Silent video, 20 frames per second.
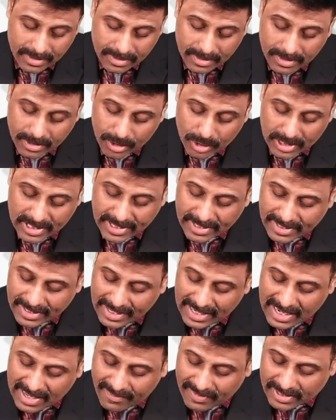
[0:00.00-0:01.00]
You'll get
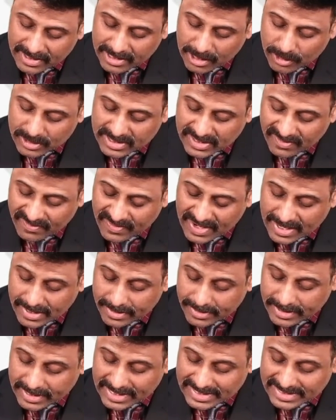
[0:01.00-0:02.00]

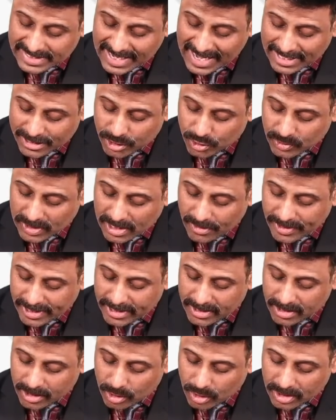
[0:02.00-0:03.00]
11,500 as actual
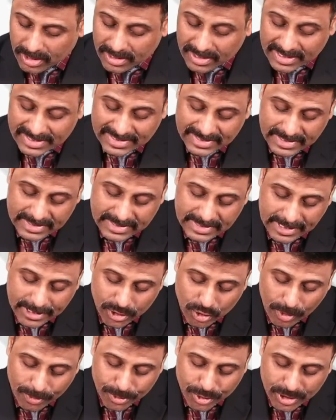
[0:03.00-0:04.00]
return on assets. That is
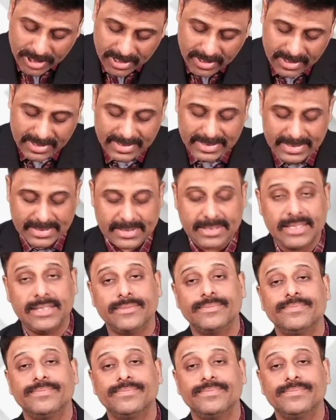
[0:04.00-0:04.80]
option C.